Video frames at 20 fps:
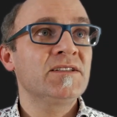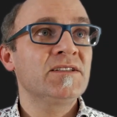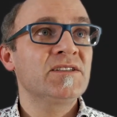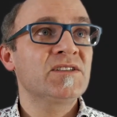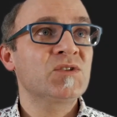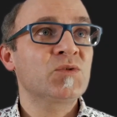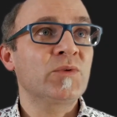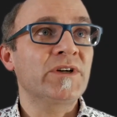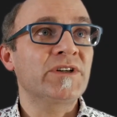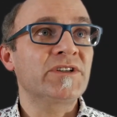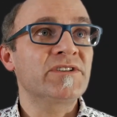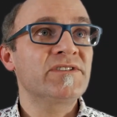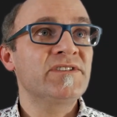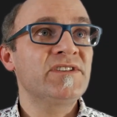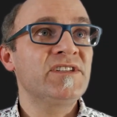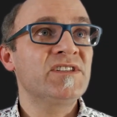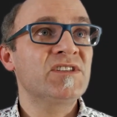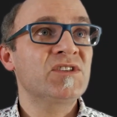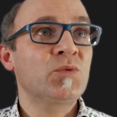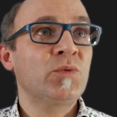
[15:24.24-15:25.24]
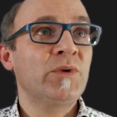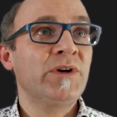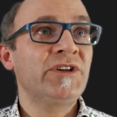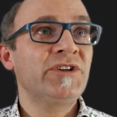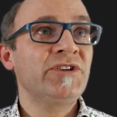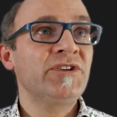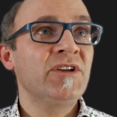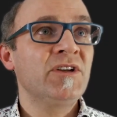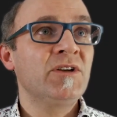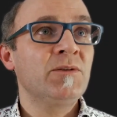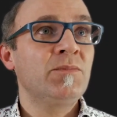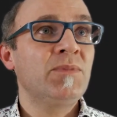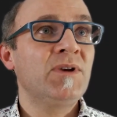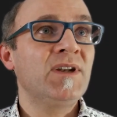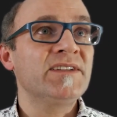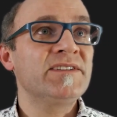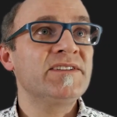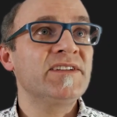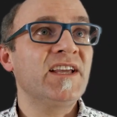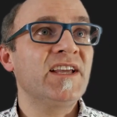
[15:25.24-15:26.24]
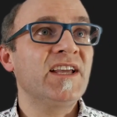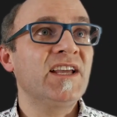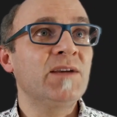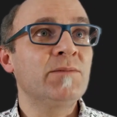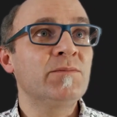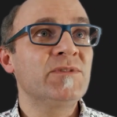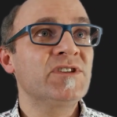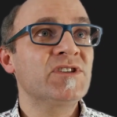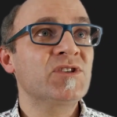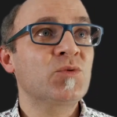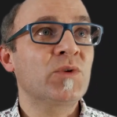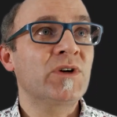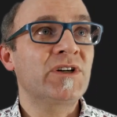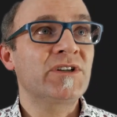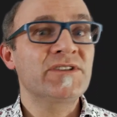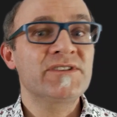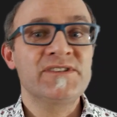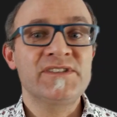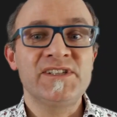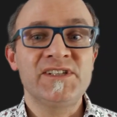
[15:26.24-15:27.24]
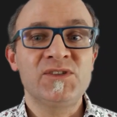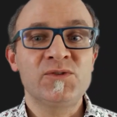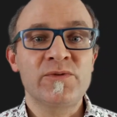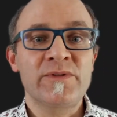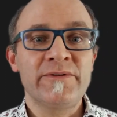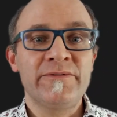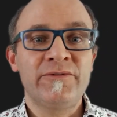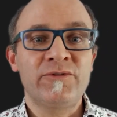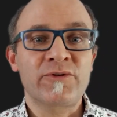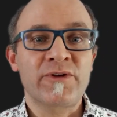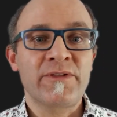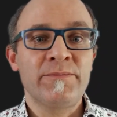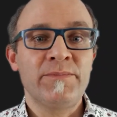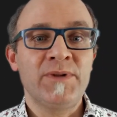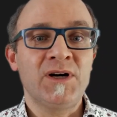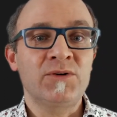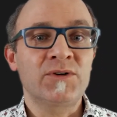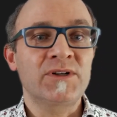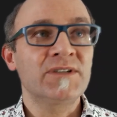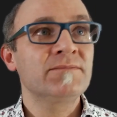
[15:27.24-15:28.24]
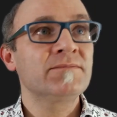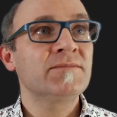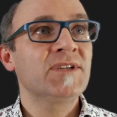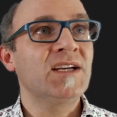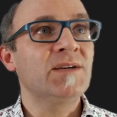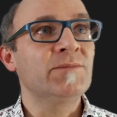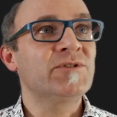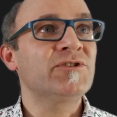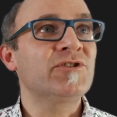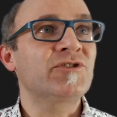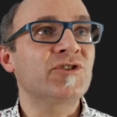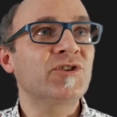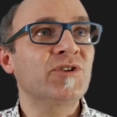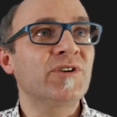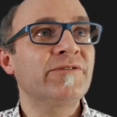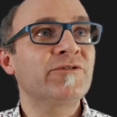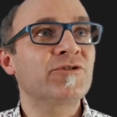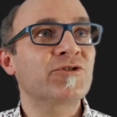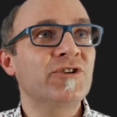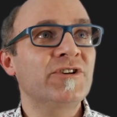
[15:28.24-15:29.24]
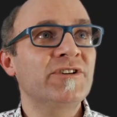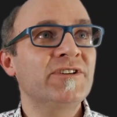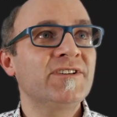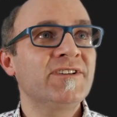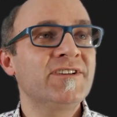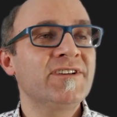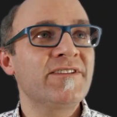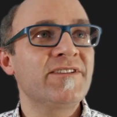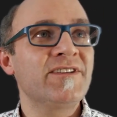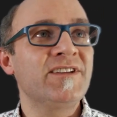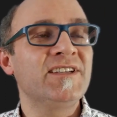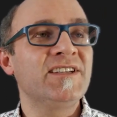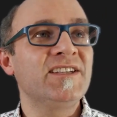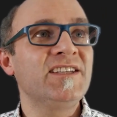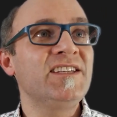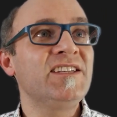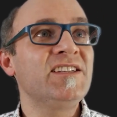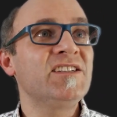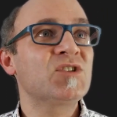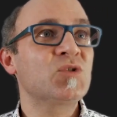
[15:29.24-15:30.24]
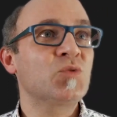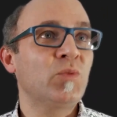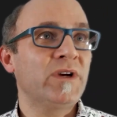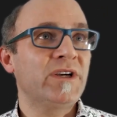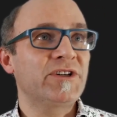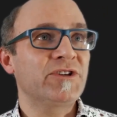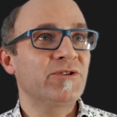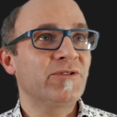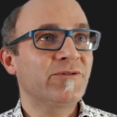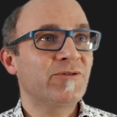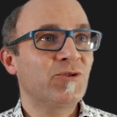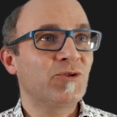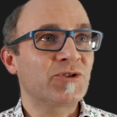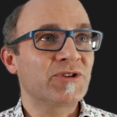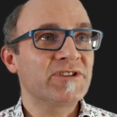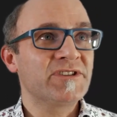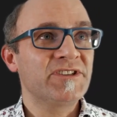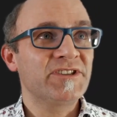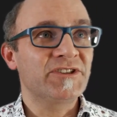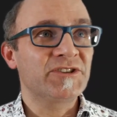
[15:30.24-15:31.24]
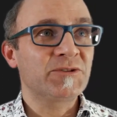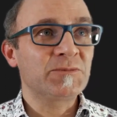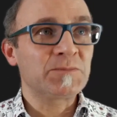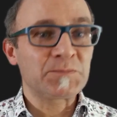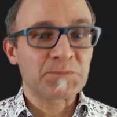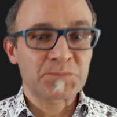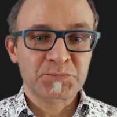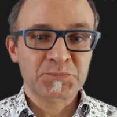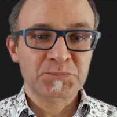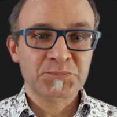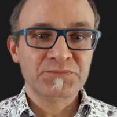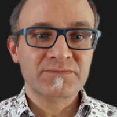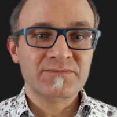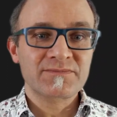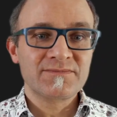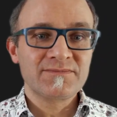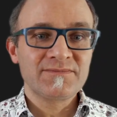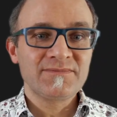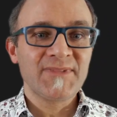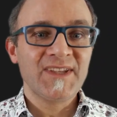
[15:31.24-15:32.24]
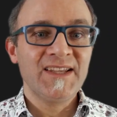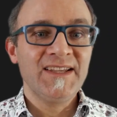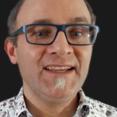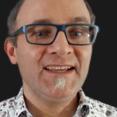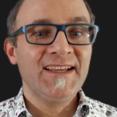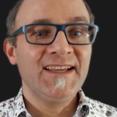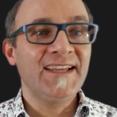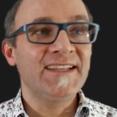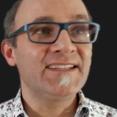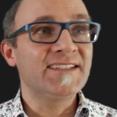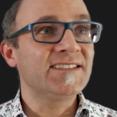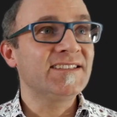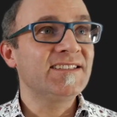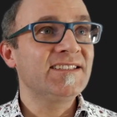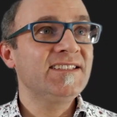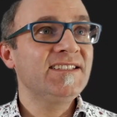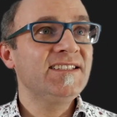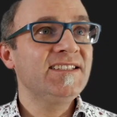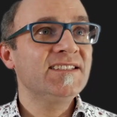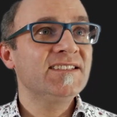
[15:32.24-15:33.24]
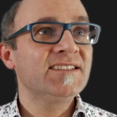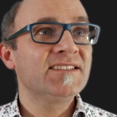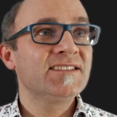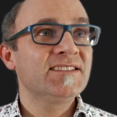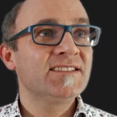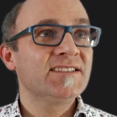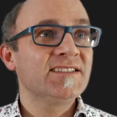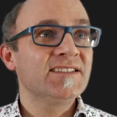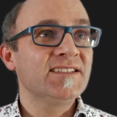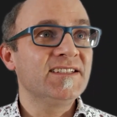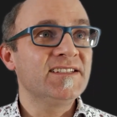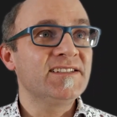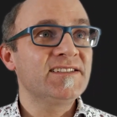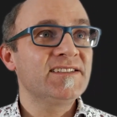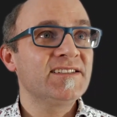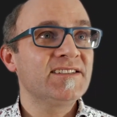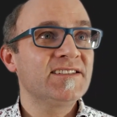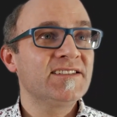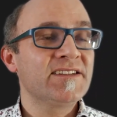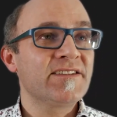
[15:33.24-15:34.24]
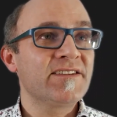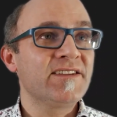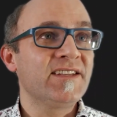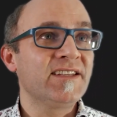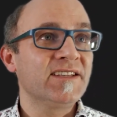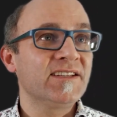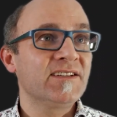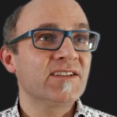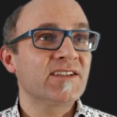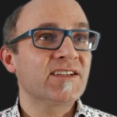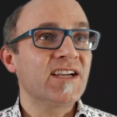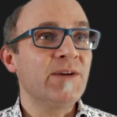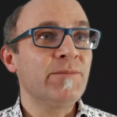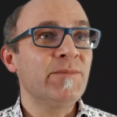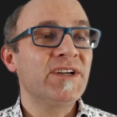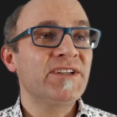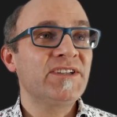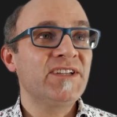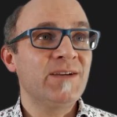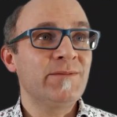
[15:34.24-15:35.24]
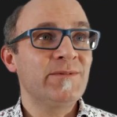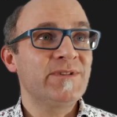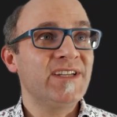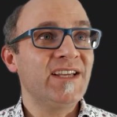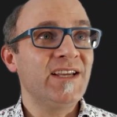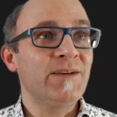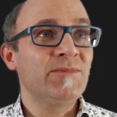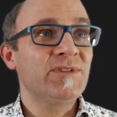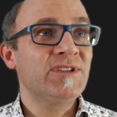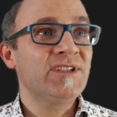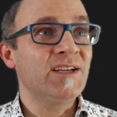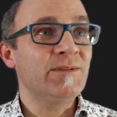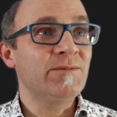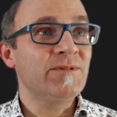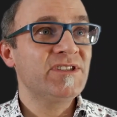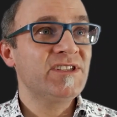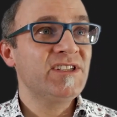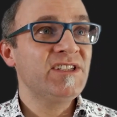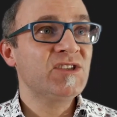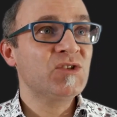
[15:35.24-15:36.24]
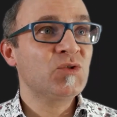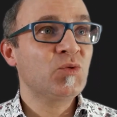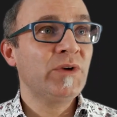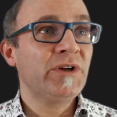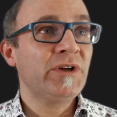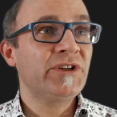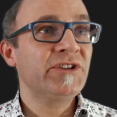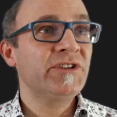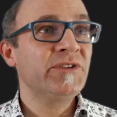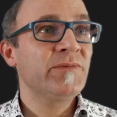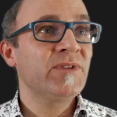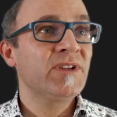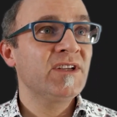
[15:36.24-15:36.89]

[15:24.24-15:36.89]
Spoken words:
squared c squared plus m squared c to the fourth power. I'm sorry, I forgot the e squared, of course, here. And E is the gamma times m times c squared.